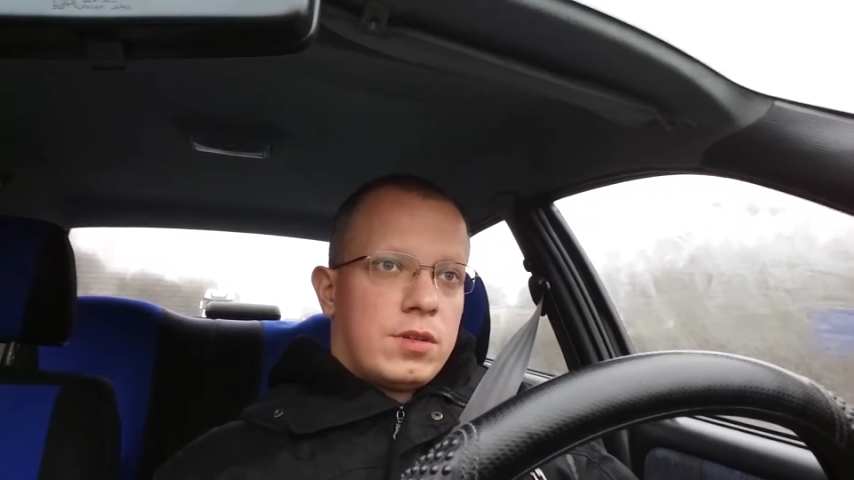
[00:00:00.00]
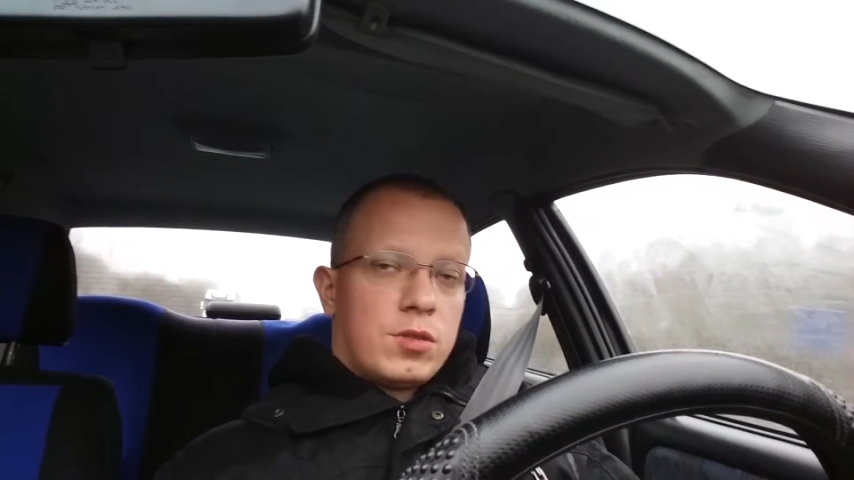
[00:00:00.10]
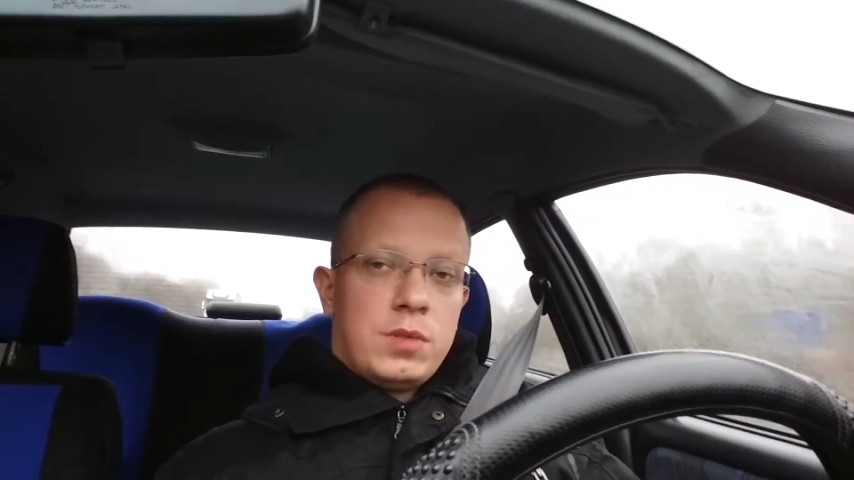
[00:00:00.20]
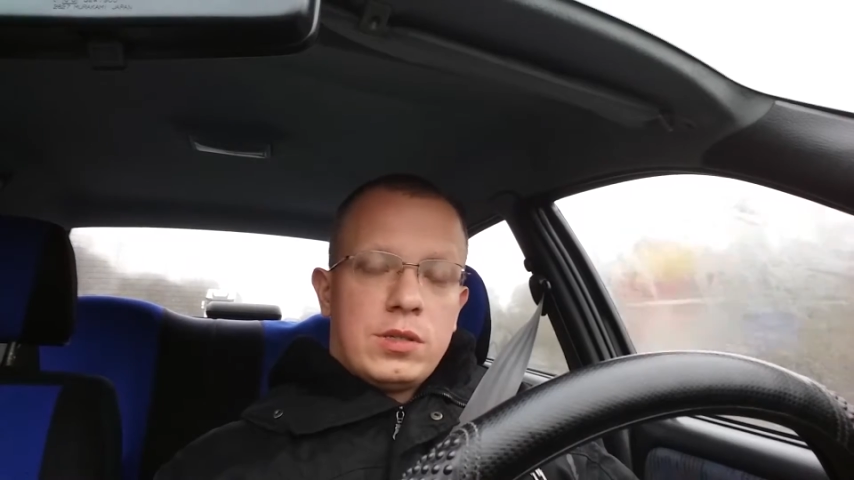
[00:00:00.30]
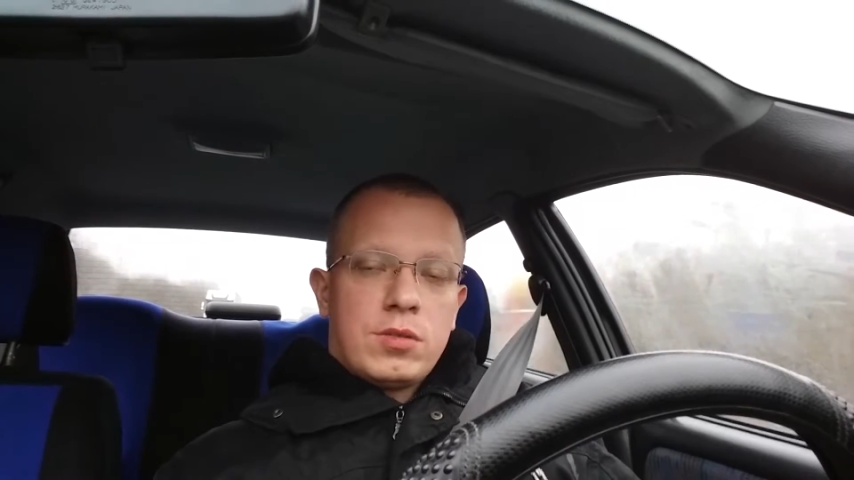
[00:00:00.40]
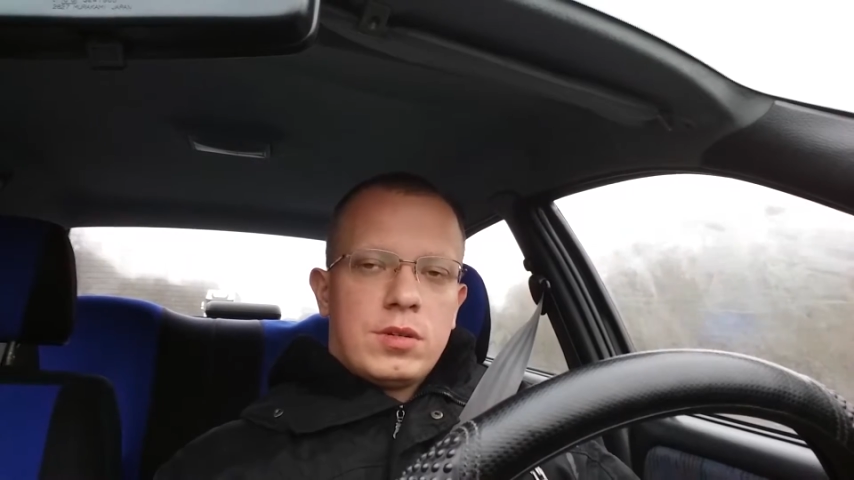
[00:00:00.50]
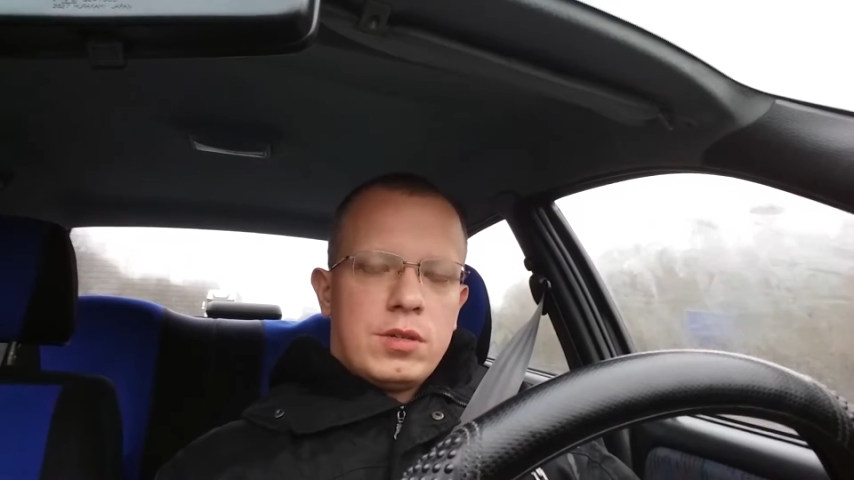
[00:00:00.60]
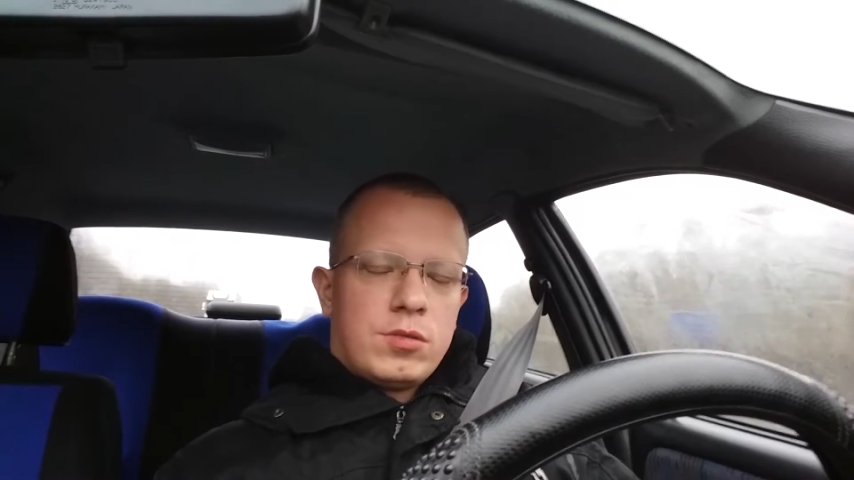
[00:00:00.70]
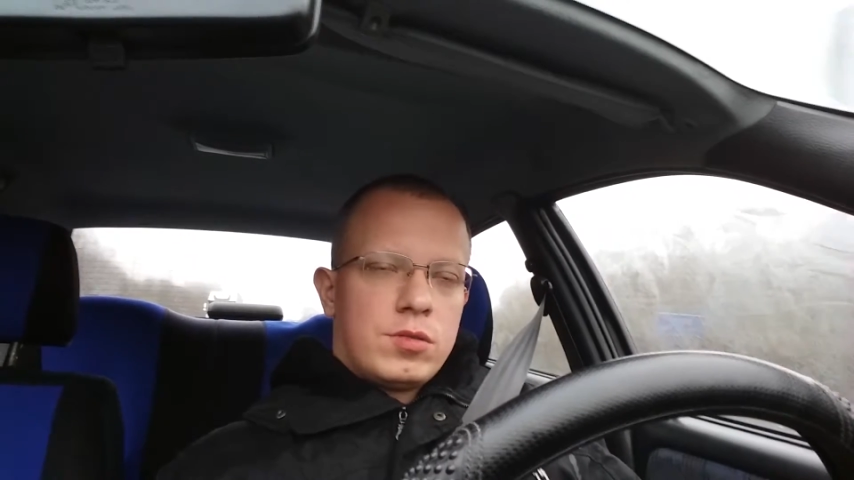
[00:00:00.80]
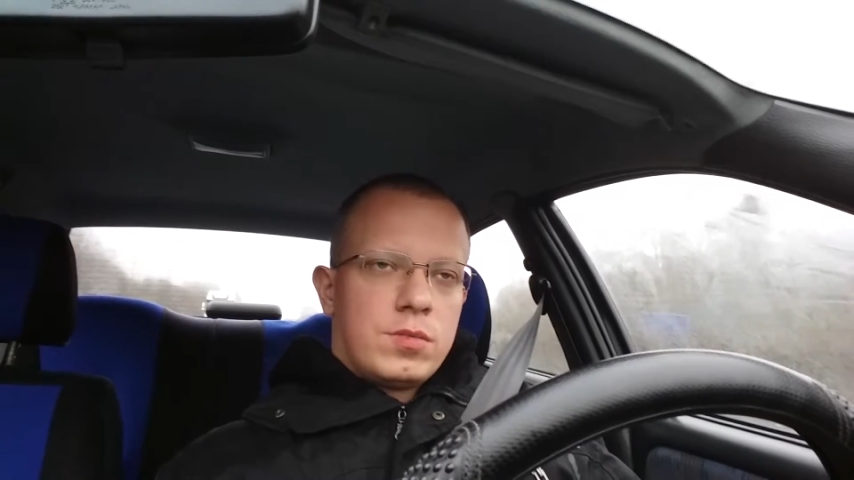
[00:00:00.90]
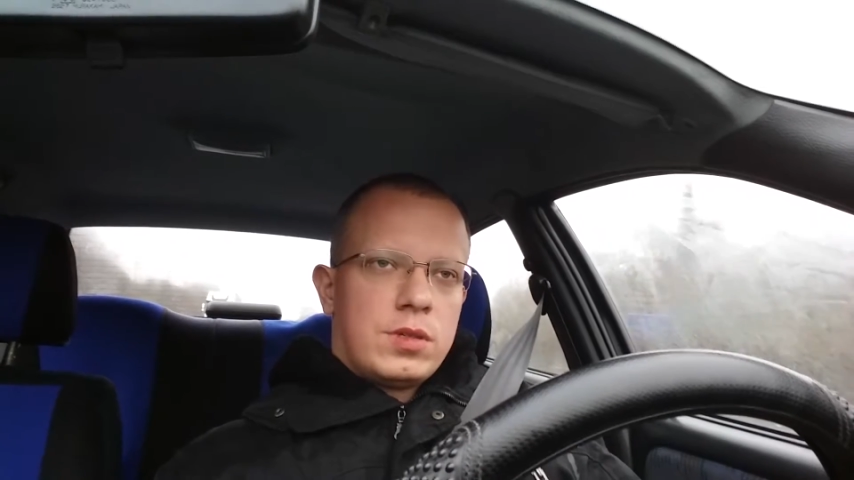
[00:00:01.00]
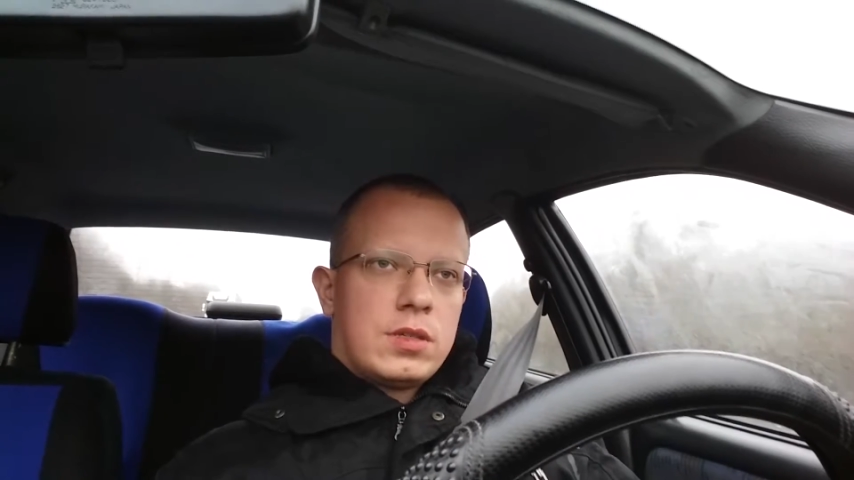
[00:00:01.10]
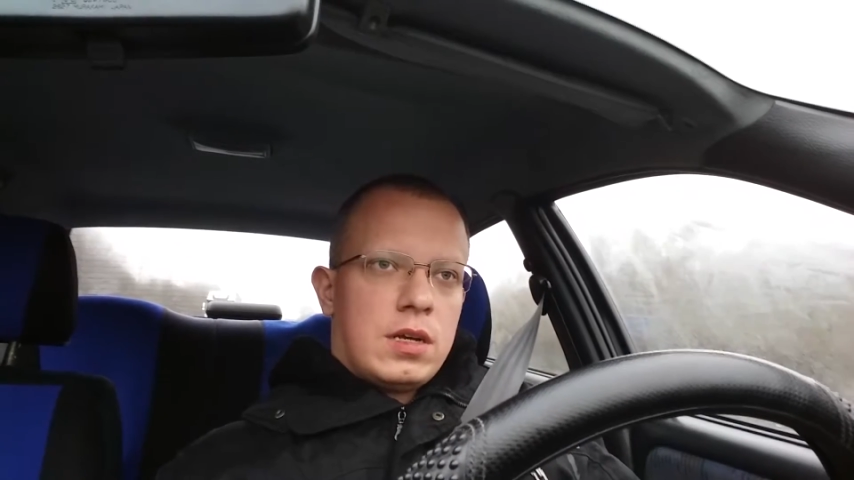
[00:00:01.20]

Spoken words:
dormitory rooms,